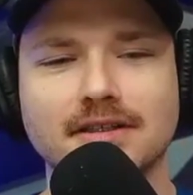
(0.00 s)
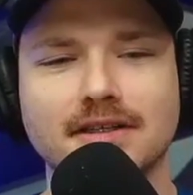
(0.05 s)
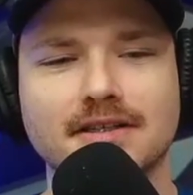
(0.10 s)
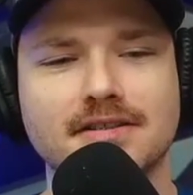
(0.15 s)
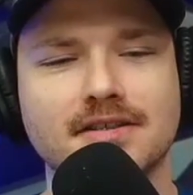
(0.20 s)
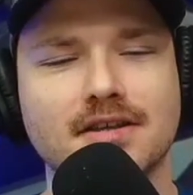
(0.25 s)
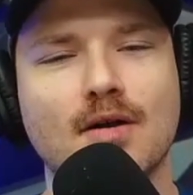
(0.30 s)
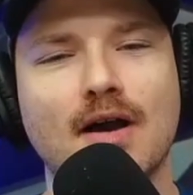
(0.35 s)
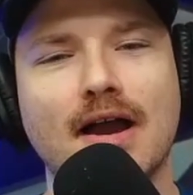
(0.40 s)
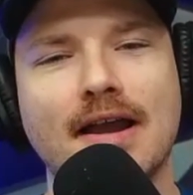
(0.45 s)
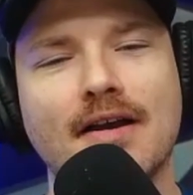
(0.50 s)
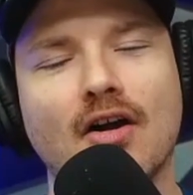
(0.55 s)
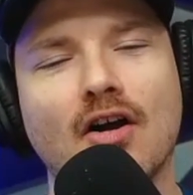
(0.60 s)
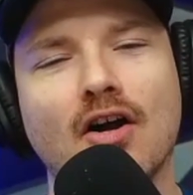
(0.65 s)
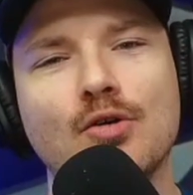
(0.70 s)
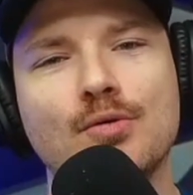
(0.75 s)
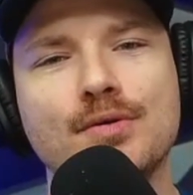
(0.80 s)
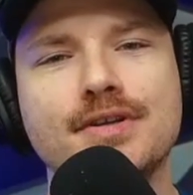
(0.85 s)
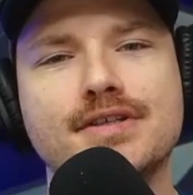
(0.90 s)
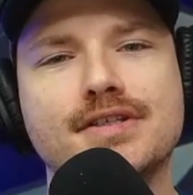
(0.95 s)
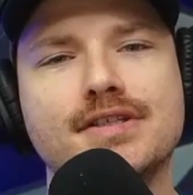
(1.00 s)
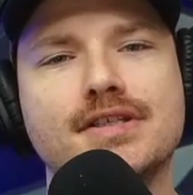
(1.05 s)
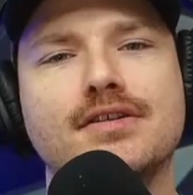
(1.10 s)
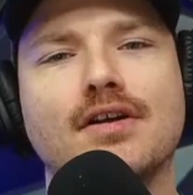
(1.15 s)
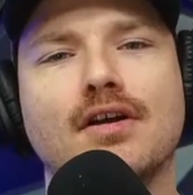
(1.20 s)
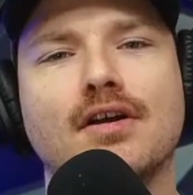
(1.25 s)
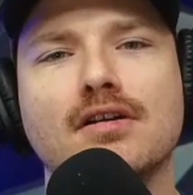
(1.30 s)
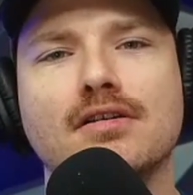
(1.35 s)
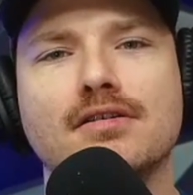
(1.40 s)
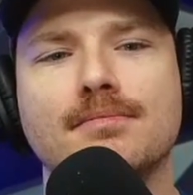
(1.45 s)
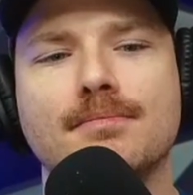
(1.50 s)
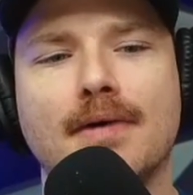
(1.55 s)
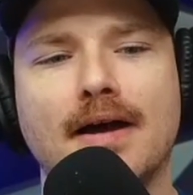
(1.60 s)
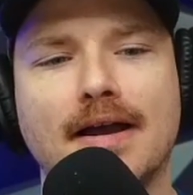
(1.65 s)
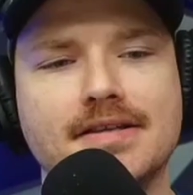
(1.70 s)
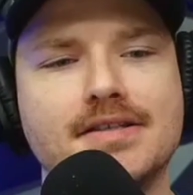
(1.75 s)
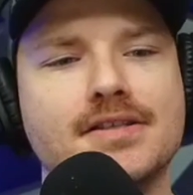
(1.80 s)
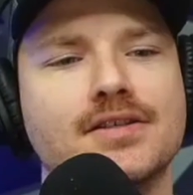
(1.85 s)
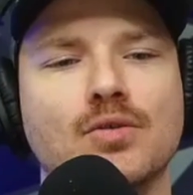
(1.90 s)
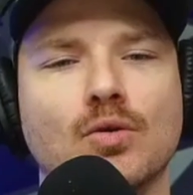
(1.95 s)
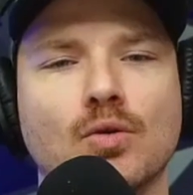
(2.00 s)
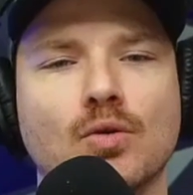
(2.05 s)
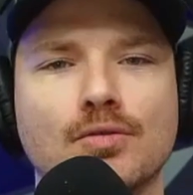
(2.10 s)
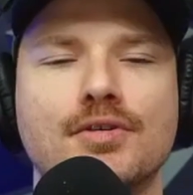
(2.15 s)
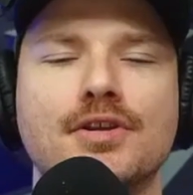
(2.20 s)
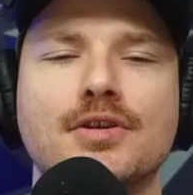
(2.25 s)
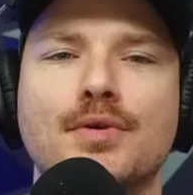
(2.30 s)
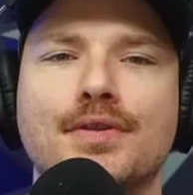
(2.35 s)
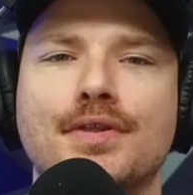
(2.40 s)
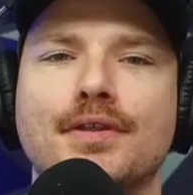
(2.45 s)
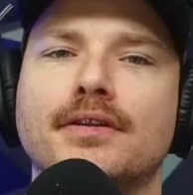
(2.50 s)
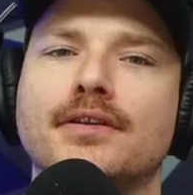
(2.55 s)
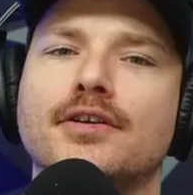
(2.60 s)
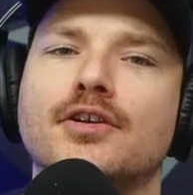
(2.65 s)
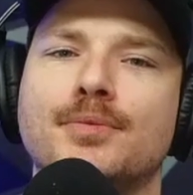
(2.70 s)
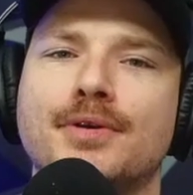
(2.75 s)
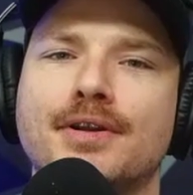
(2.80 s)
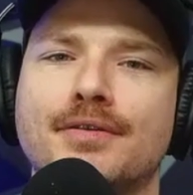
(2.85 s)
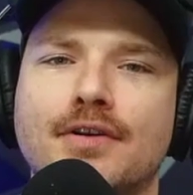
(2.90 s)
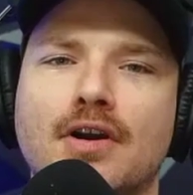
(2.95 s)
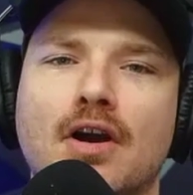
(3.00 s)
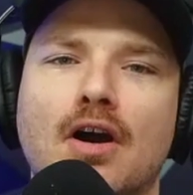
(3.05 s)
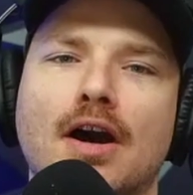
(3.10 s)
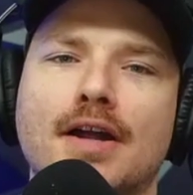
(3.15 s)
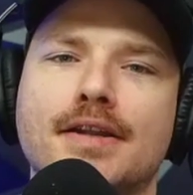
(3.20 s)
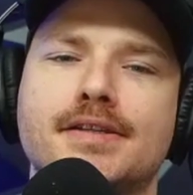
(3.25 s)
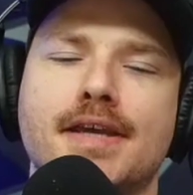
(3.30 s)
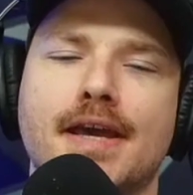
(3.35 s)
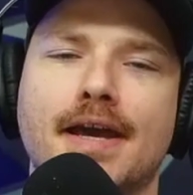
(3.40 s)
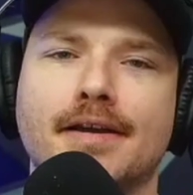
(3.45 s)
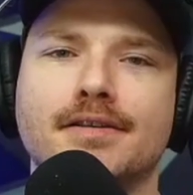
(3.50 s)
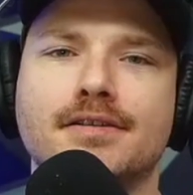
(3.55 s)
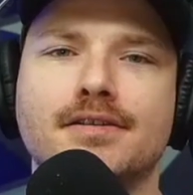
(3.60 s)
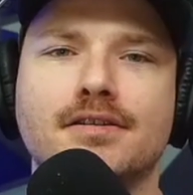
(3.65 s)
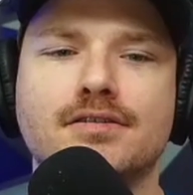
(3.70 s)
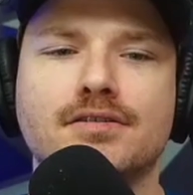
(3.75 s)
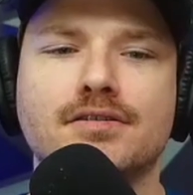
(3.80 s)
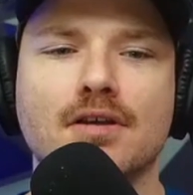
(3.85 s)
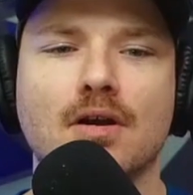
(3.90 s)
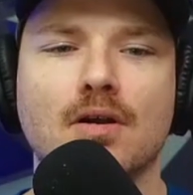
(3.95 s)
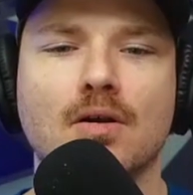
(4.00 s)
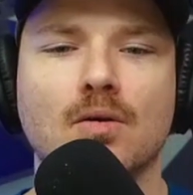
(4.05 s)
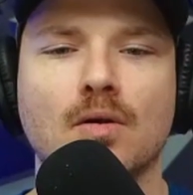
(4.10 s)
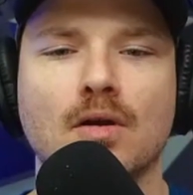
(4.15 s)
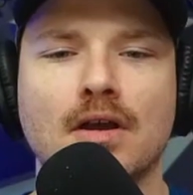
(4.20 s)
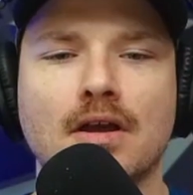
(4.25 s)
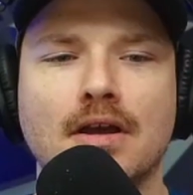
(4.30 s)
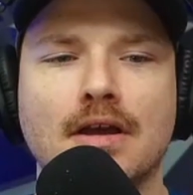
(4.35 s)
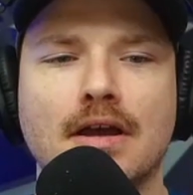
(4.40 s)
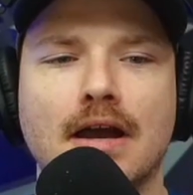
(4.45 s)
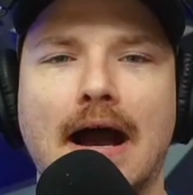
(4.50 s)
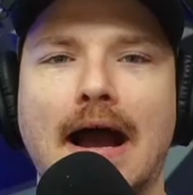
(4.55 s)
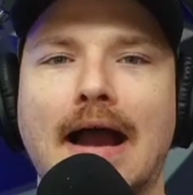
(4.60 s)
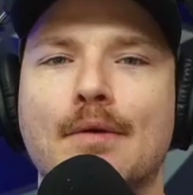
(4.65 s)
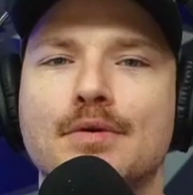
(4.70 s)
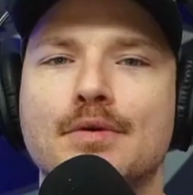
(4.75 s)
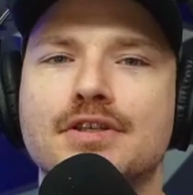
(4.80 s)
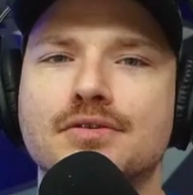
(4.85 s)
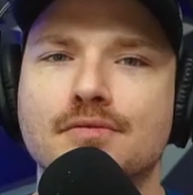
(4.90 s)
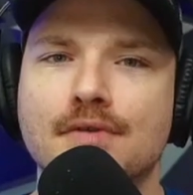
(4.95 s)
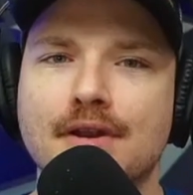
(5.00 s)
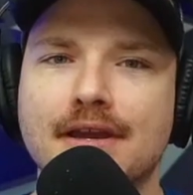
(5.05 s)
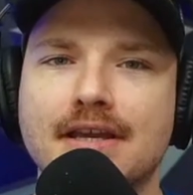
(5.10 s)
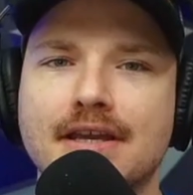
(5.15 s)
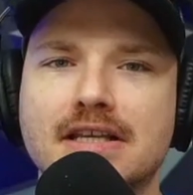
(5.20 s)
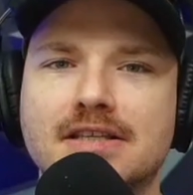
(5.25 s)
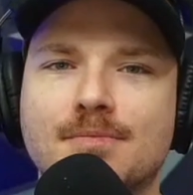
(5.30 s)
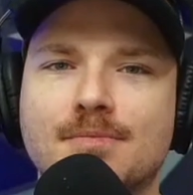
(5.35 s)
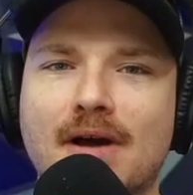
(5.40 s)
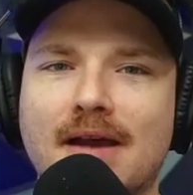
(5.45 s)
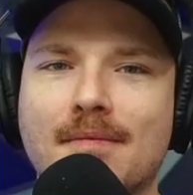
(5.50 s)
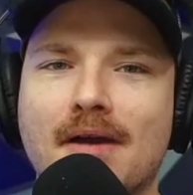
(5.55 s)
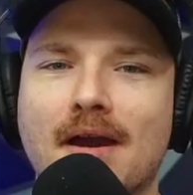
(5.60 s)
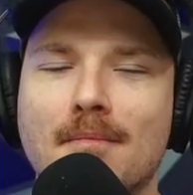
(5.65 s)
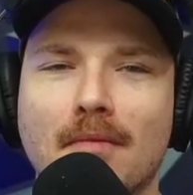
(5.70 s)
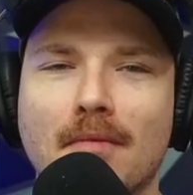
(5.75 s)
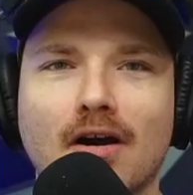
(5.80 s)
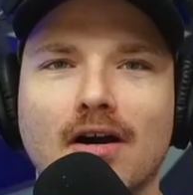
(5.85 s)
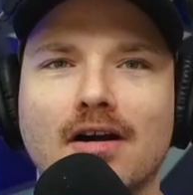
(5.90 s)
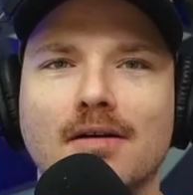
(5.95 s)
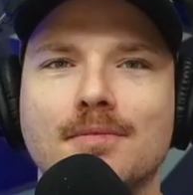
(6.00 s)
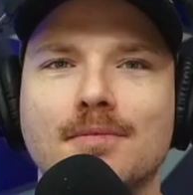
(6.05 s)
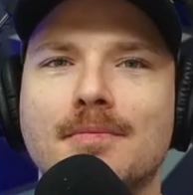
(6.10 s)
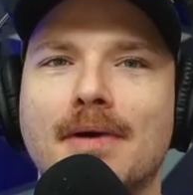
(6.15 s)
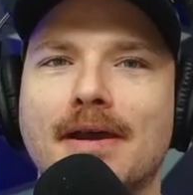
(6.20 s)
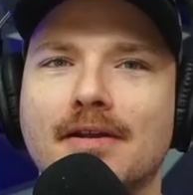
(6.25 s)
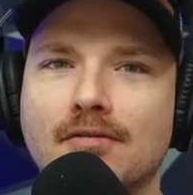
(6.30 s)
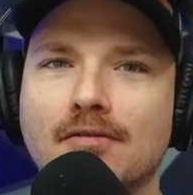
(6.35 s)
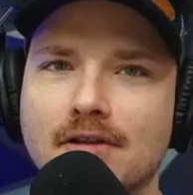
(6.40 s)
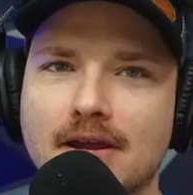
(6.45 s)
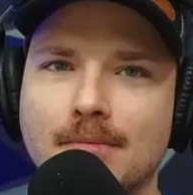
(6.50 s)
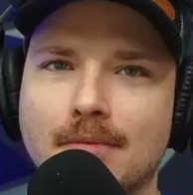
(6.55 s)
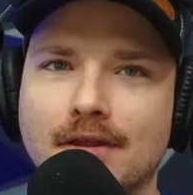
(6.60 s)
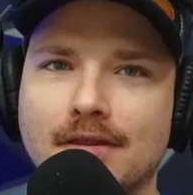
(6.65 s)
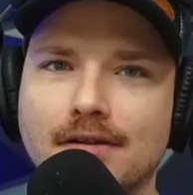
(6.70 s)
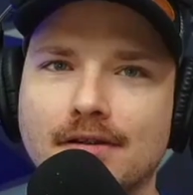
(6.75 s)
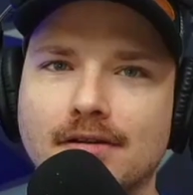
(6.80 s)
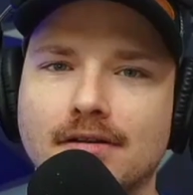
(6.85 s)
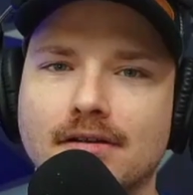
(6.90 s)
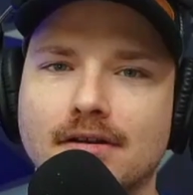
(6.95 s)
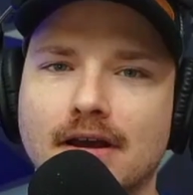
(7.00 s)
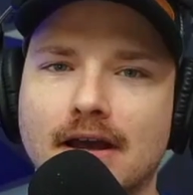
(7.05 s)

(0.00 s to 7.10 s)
So I always start my story with a little bit of context. So I was raised by my mom and my grandmother.